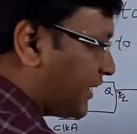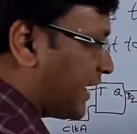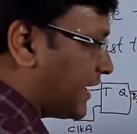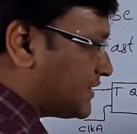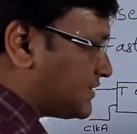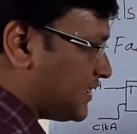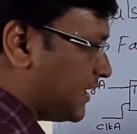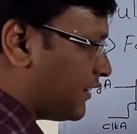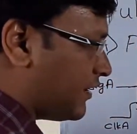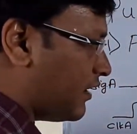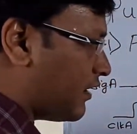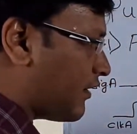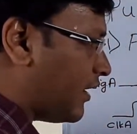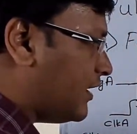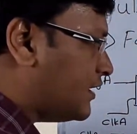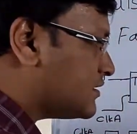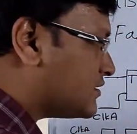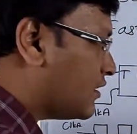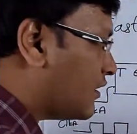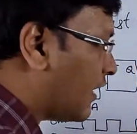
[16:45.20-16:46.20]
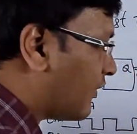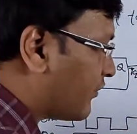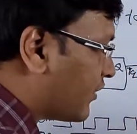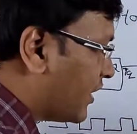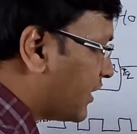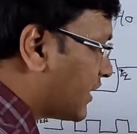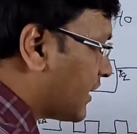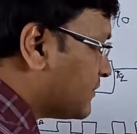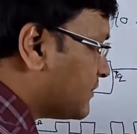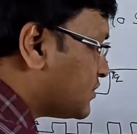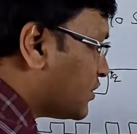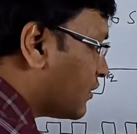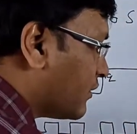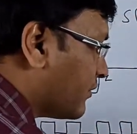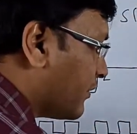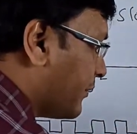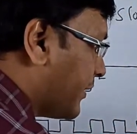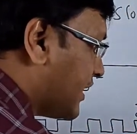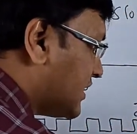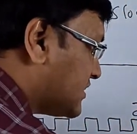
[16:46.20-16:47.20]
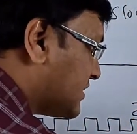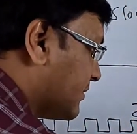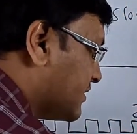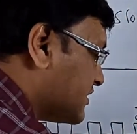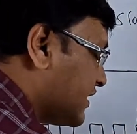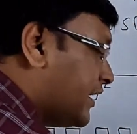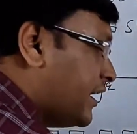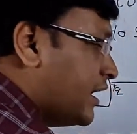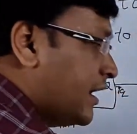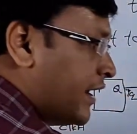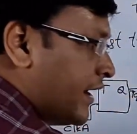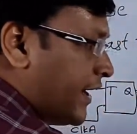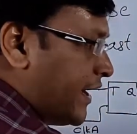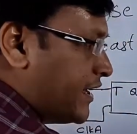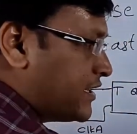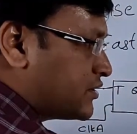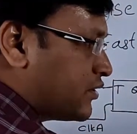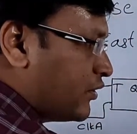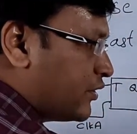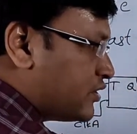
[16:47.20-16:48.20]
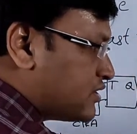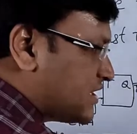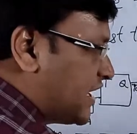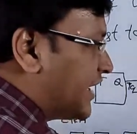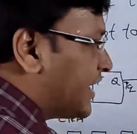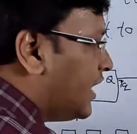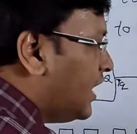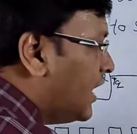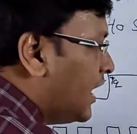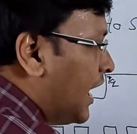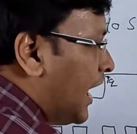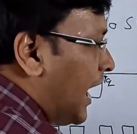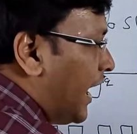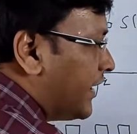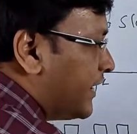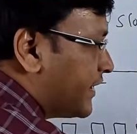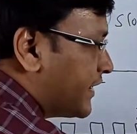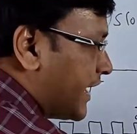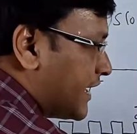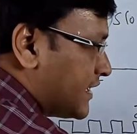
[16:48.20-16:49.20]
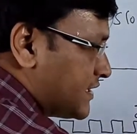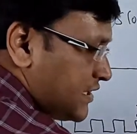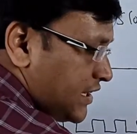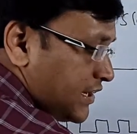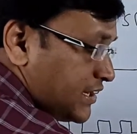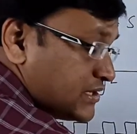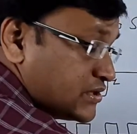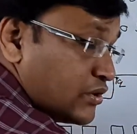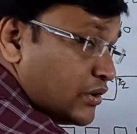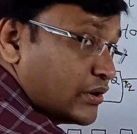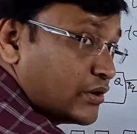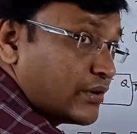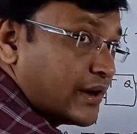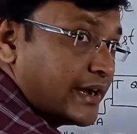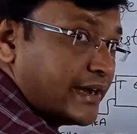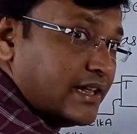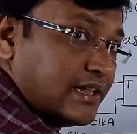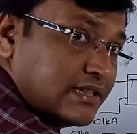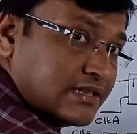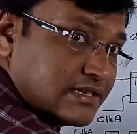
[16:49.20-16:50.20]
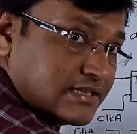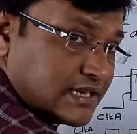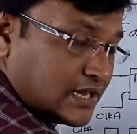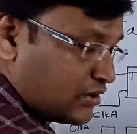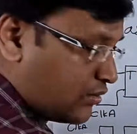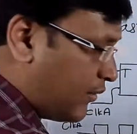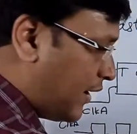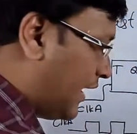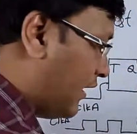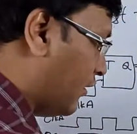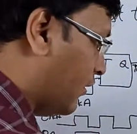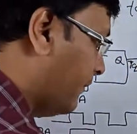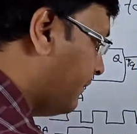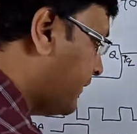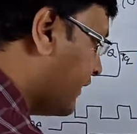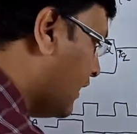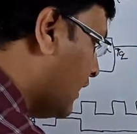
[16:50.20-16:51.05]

it gets settled, right? So after it comes out of a metastable state, it is going to settle and it gets, it is going to get a zero value.